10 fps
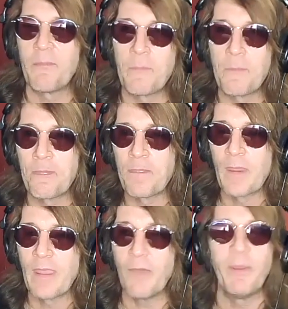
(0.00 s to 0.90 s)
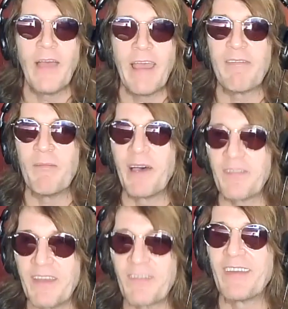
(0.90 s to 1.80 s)
He's sort of like the
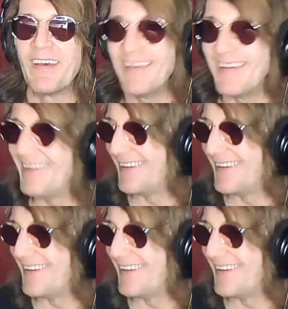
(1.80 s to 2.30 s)
encyclopedia.